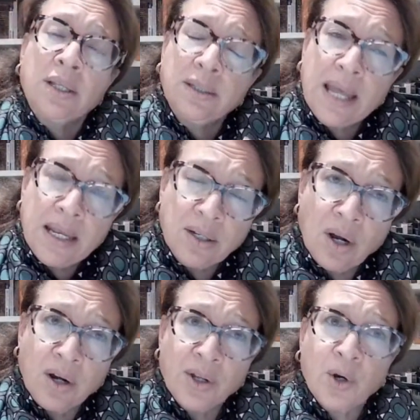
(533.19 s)

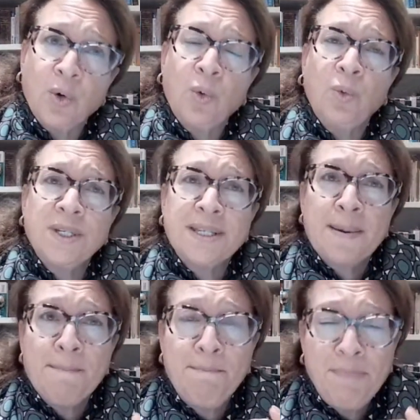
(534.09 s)
Leonardo
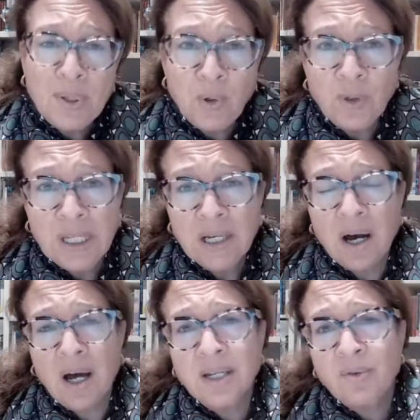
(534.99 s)
was building
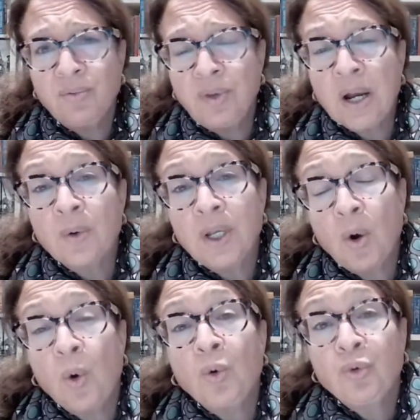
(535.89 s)
on a very
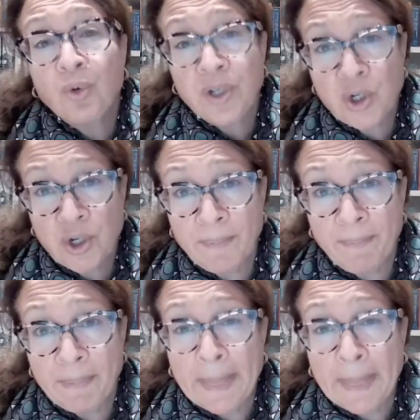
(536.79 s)
old tradition.